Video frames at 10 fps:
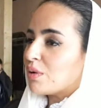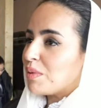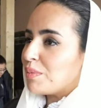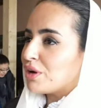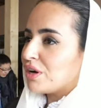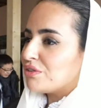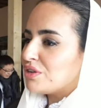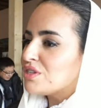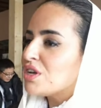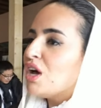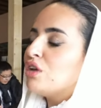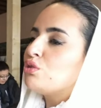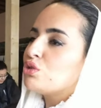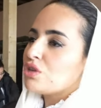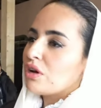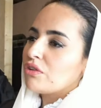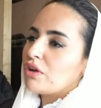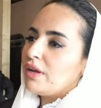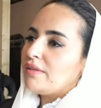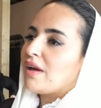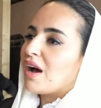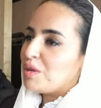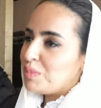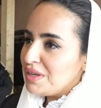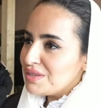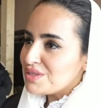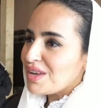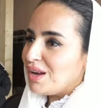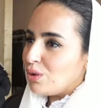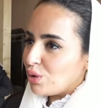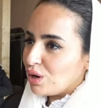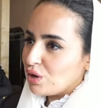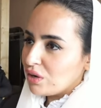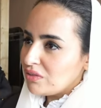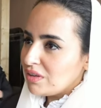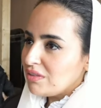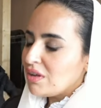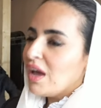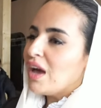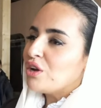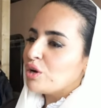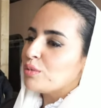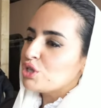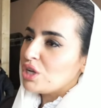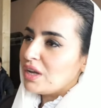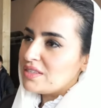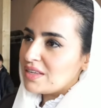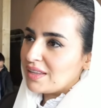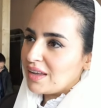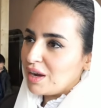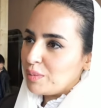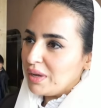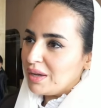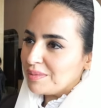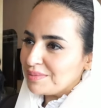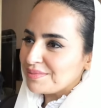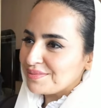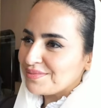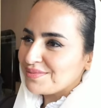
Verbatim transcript: in our member countries to start creating IPs and local content and commercializing that IP. Mm